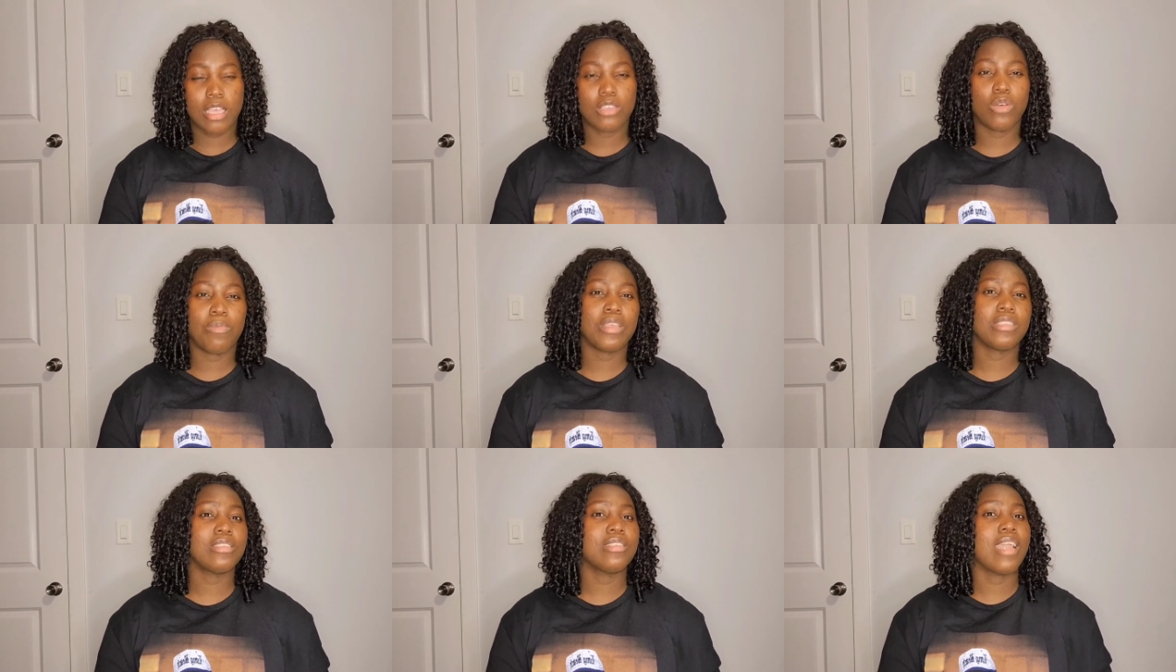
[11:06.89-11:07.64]
Some
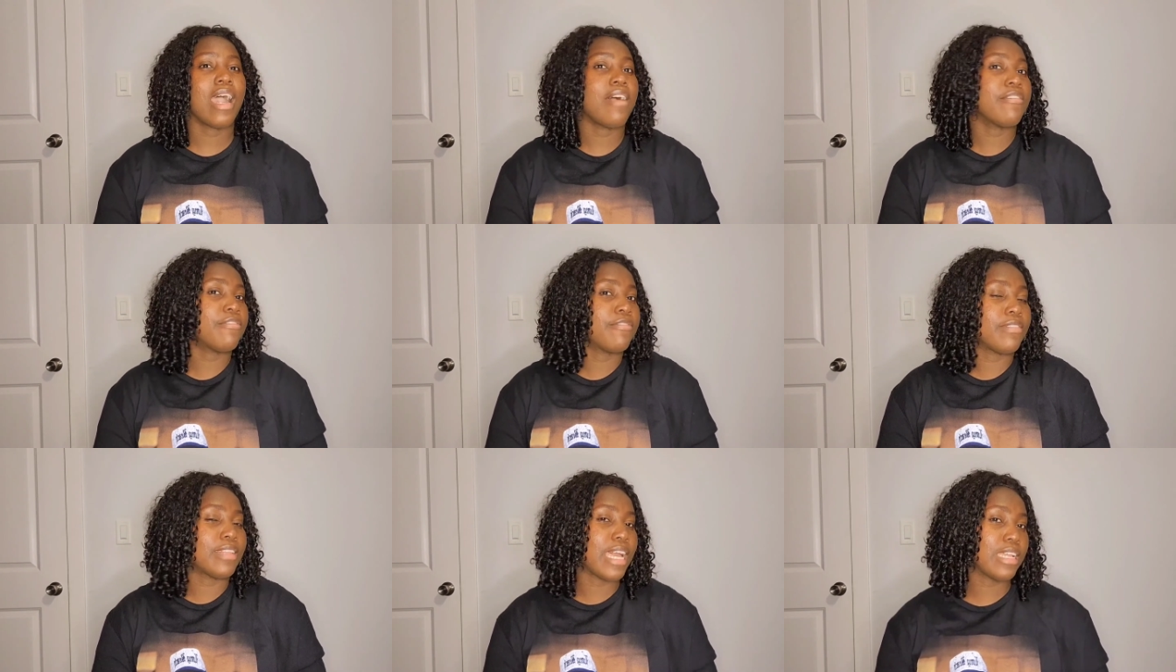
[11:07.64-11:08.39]
persons, they have
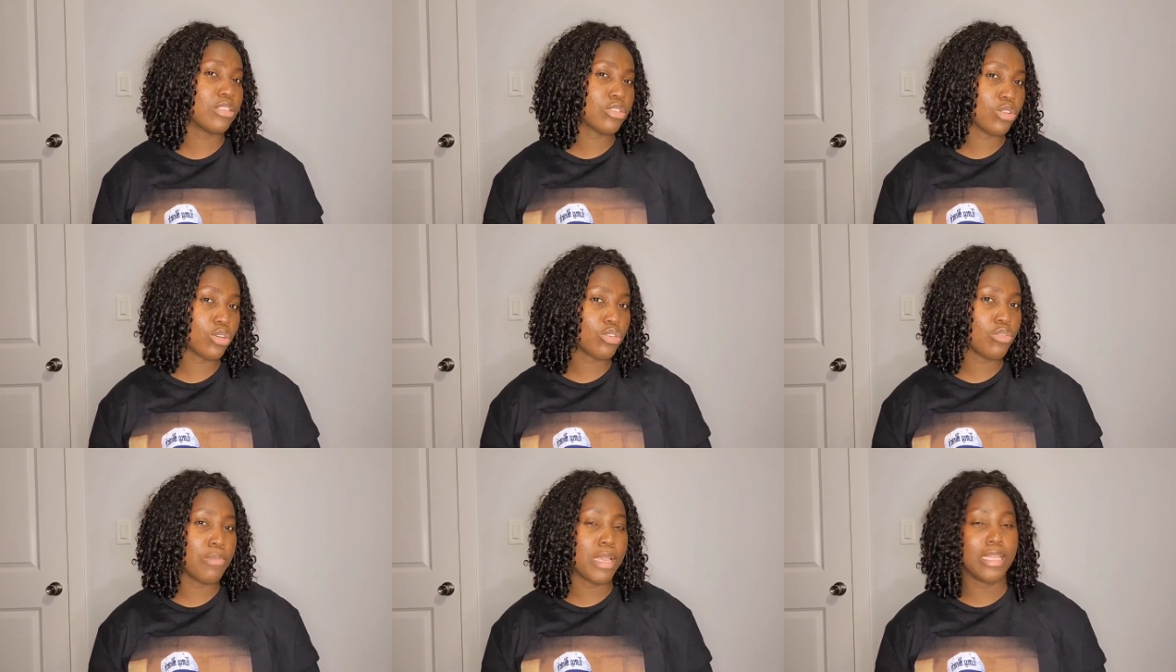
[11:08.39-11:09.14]
land
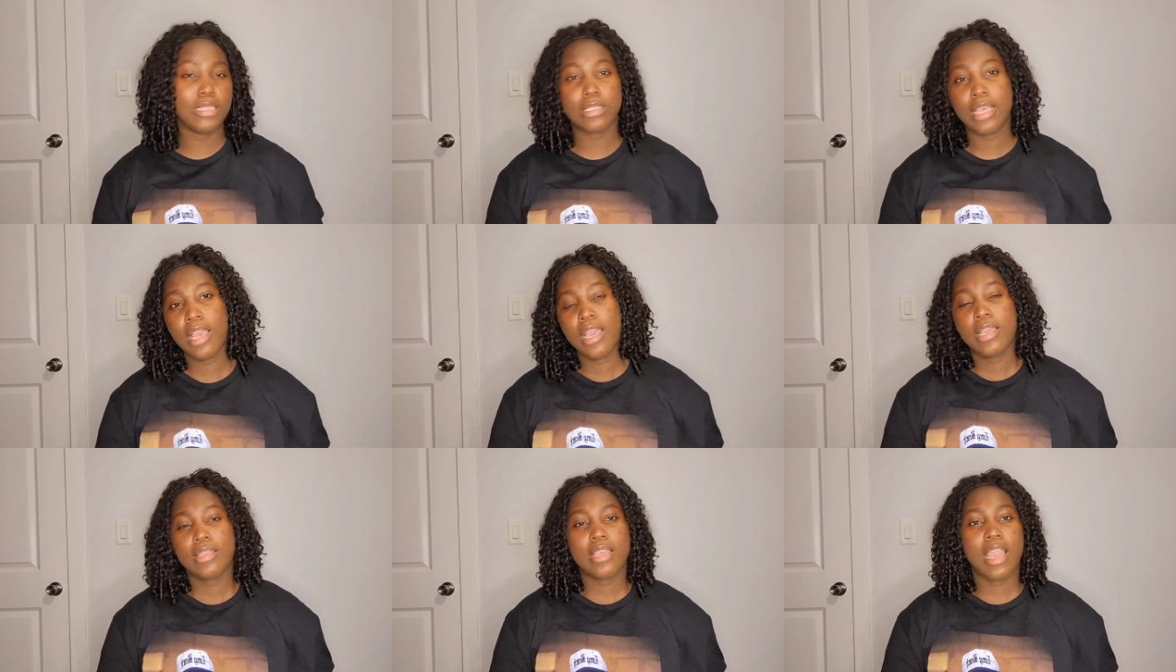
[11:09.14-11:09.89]
documents,
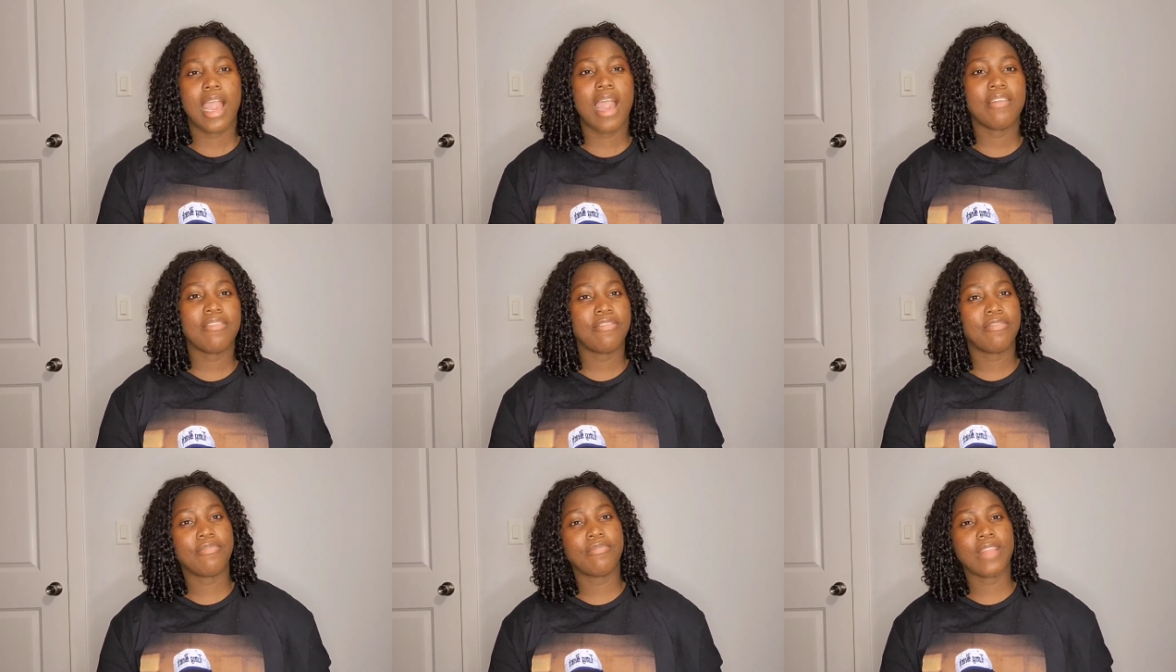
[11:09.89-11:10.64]
they have,
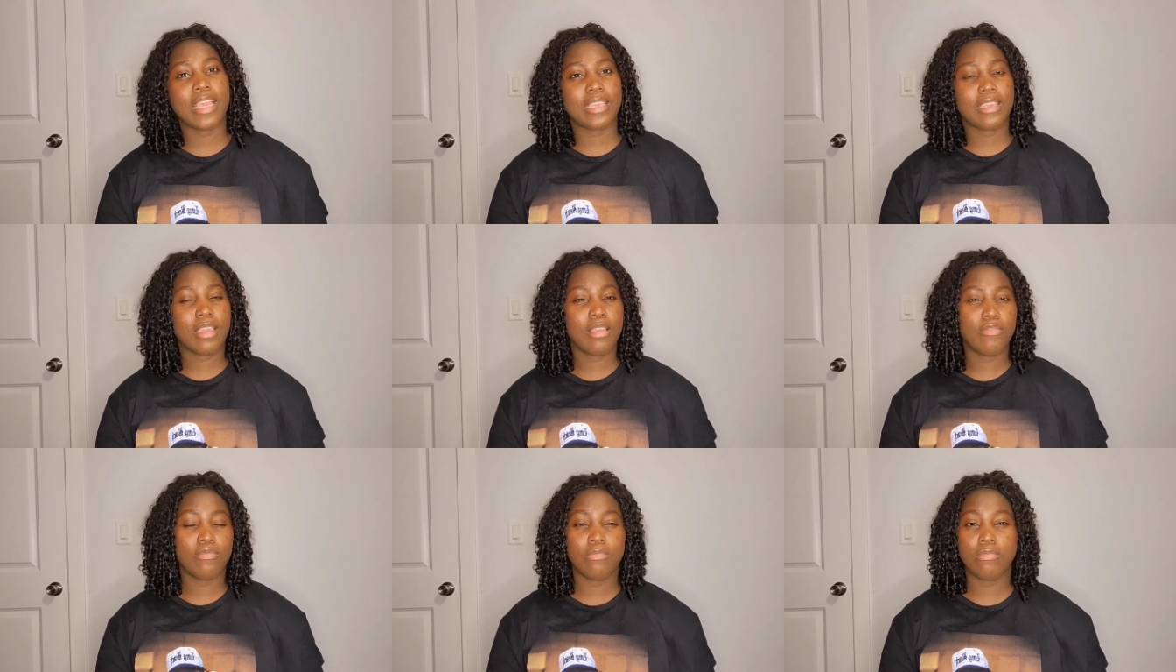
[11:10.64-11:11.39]
like,
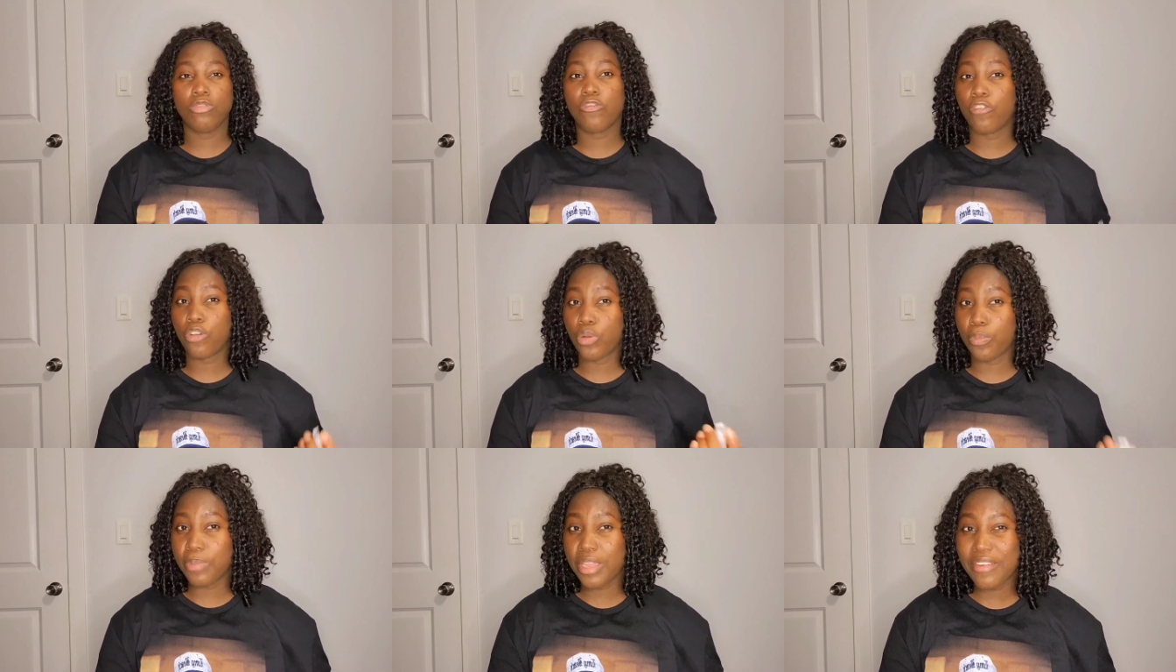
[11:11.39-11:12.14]
you, for
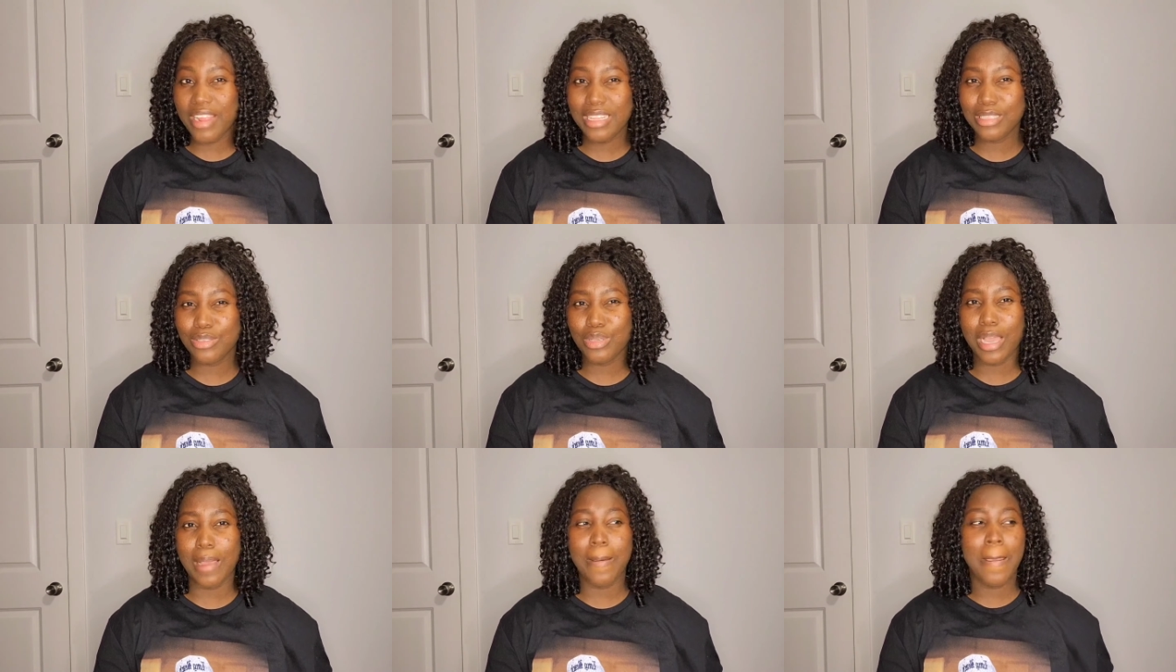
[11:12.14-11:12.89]
your parents, you
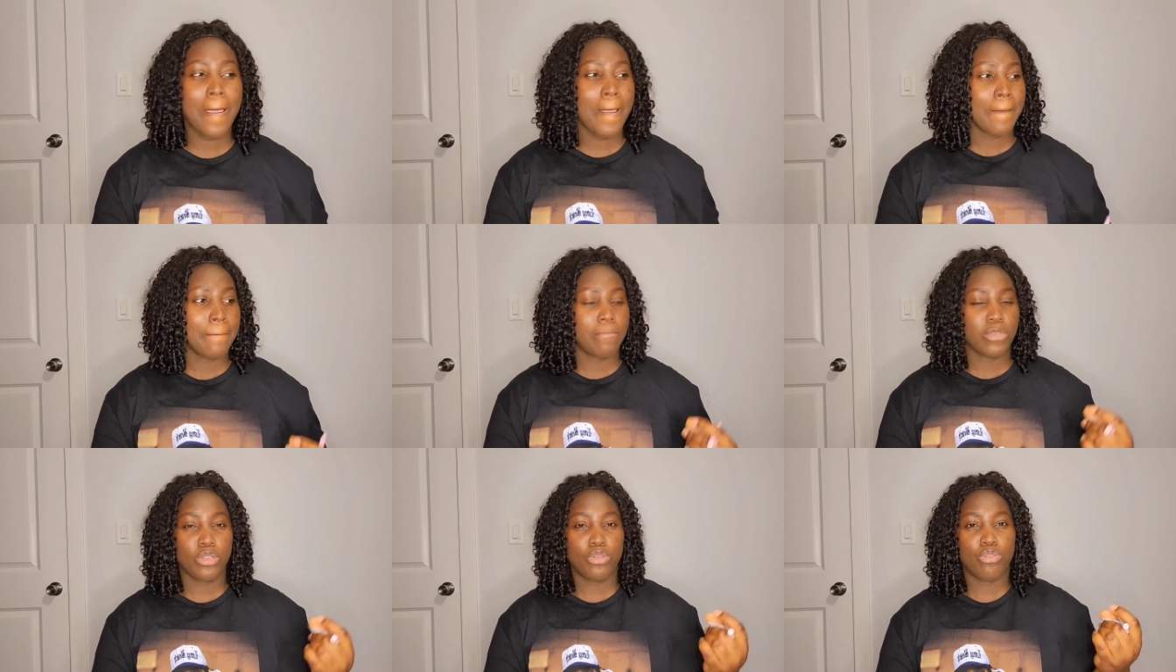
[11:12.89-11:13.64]
can,
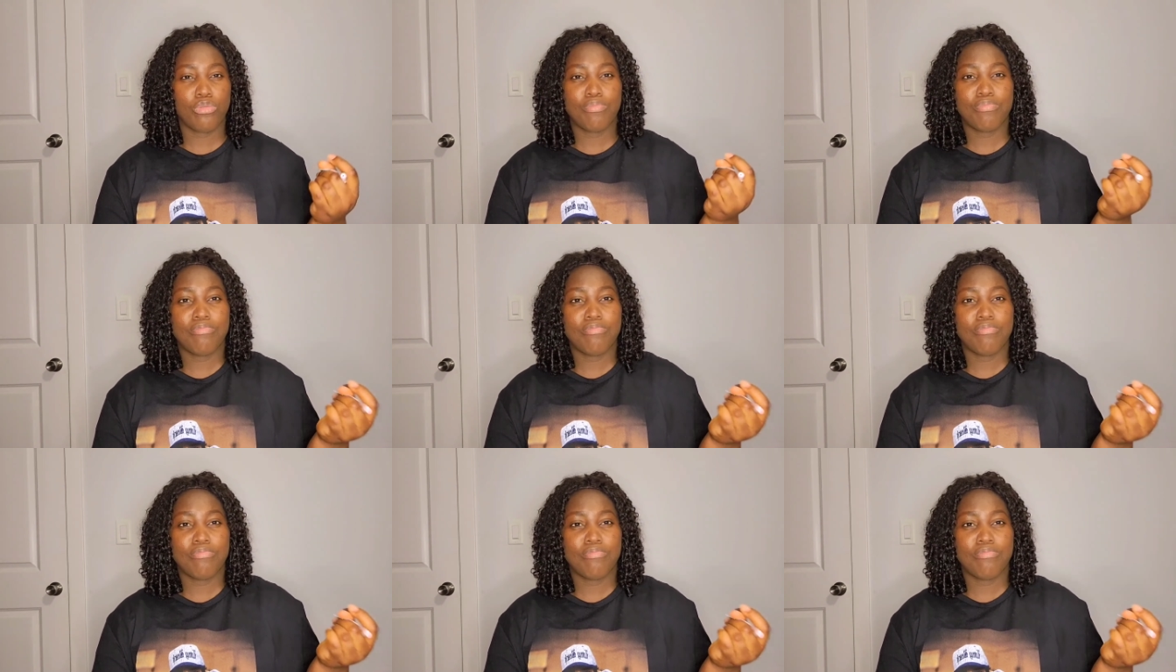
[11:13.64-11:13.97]
you know